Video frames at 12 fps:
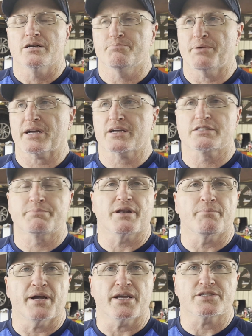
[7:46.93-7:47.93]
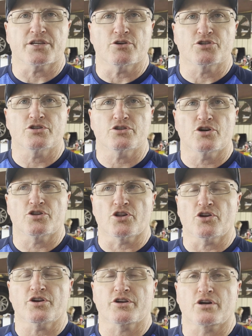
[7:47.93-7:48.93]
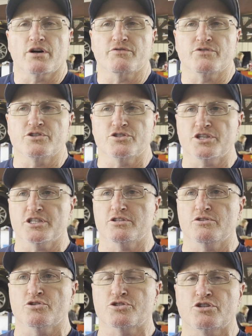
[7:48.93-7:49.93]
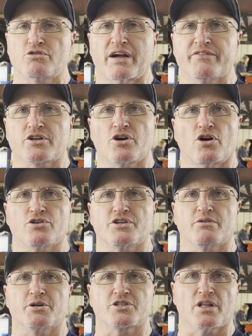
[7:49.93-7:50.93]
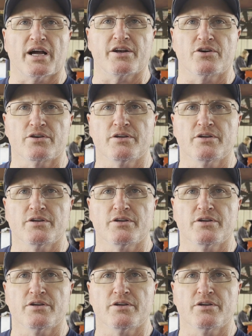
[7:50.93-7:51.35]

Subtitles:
Becca's been amazing. The learning curve, she's used to driving cars that are much lighter.